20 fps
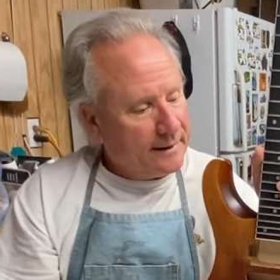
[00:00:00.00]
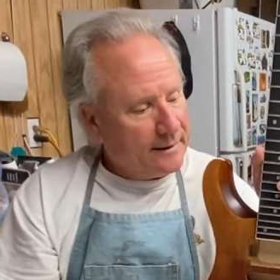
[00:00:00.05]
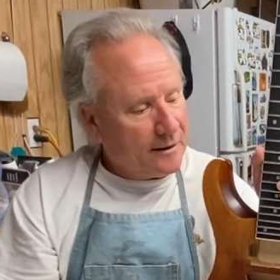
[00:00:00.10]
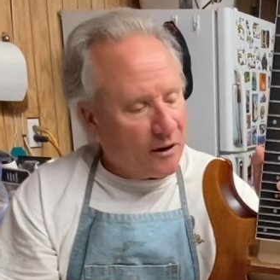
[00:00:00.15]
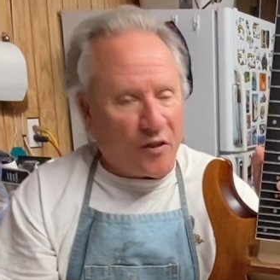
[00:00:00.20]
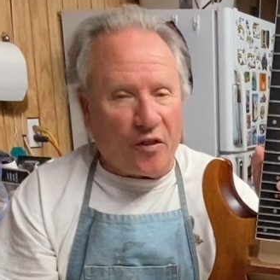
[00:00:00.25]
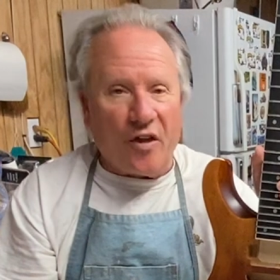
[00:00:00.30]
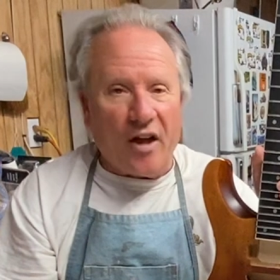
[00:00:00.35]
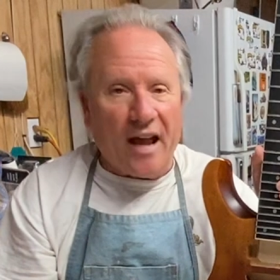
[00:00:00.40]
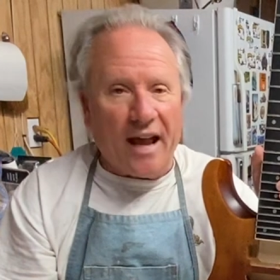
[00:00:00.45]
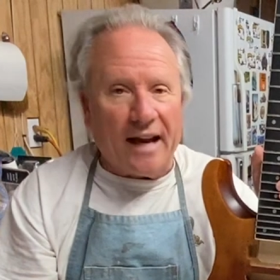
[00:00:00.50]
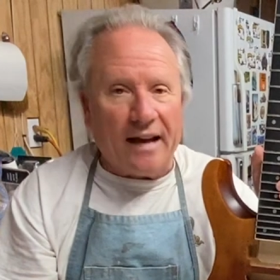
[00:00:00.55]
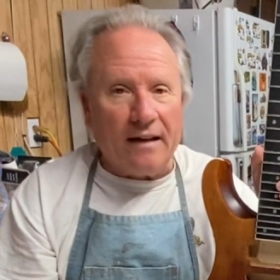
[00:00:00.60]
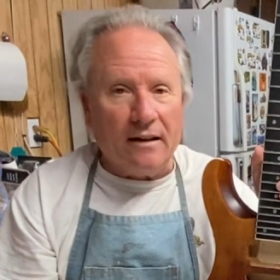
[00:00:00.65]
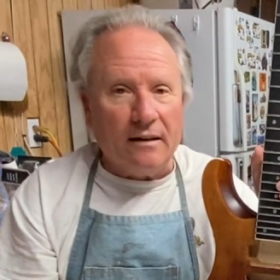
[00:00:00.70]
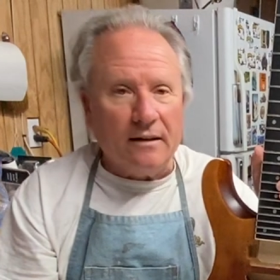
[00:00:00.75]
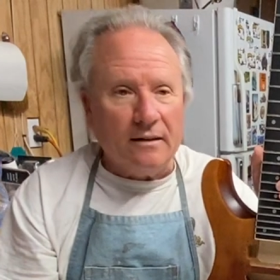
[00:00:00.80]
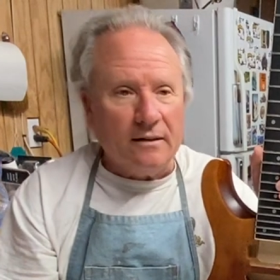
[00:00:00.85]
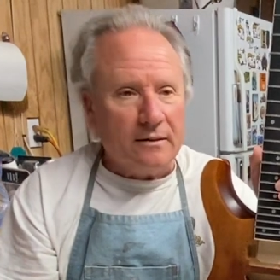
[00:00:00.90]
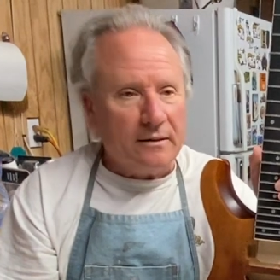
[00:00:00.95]
The
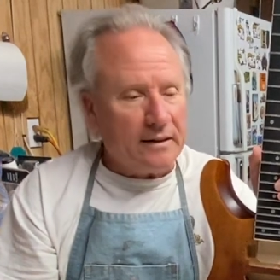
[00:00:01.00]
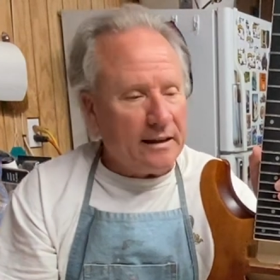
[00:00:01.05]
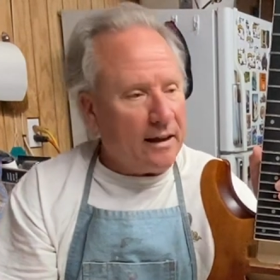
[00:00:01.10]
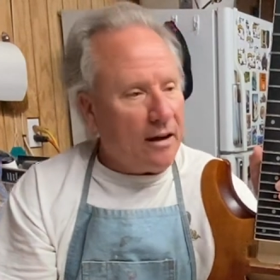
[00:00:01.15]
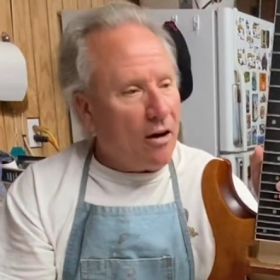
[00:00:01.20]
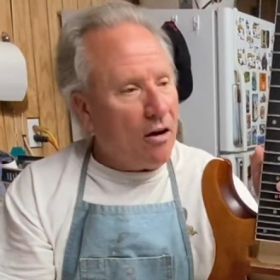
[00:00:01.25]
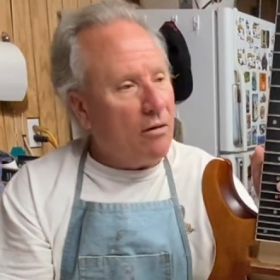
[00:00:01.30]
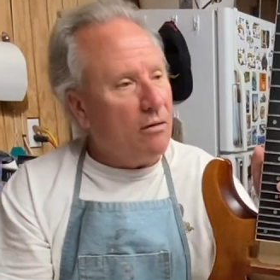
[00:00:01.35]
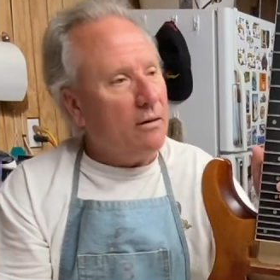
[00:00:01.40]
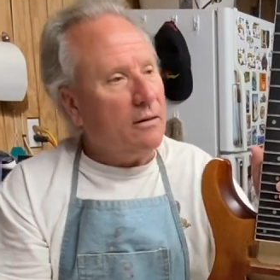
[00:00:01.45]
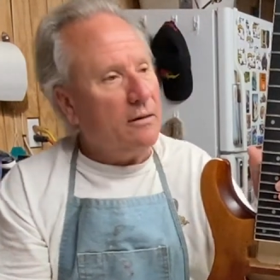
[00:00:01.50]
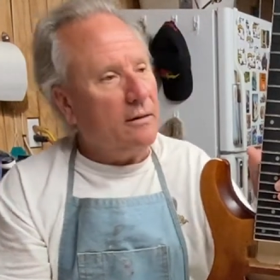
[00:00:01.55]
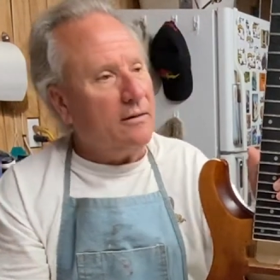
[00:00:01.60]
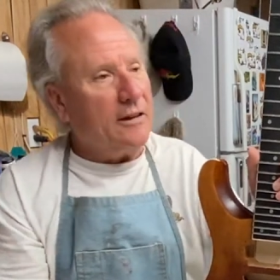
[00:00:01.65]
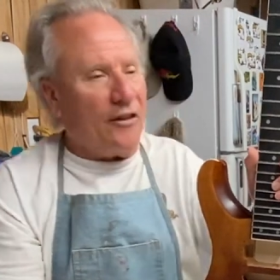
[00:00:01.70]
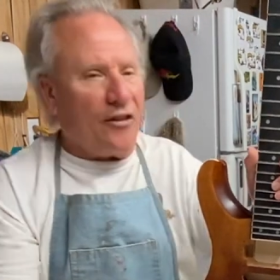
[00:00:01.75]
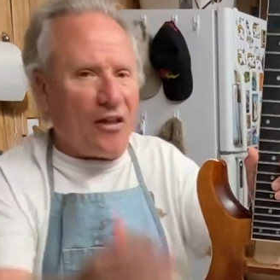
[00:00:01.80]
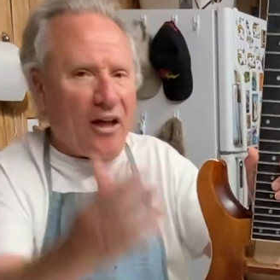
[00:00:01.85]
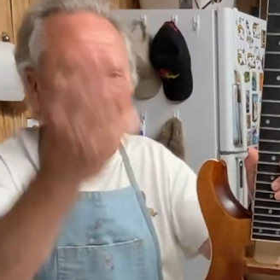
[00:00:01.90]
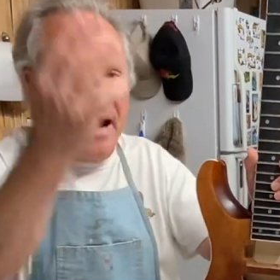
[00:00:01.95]
thing, you know,
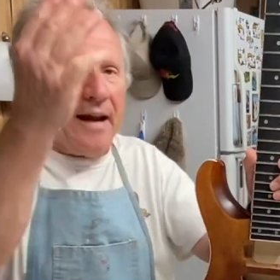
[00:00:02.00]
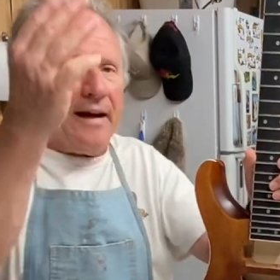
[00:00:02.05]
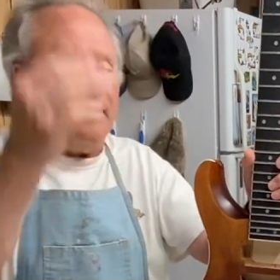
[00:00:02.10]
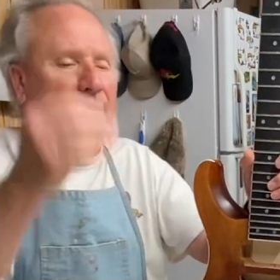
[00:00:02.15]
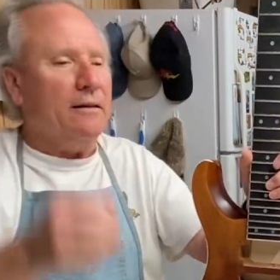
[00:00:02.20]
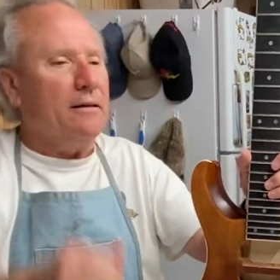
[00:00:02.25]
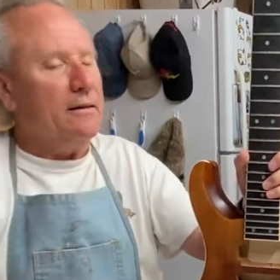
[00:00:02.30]
the thing.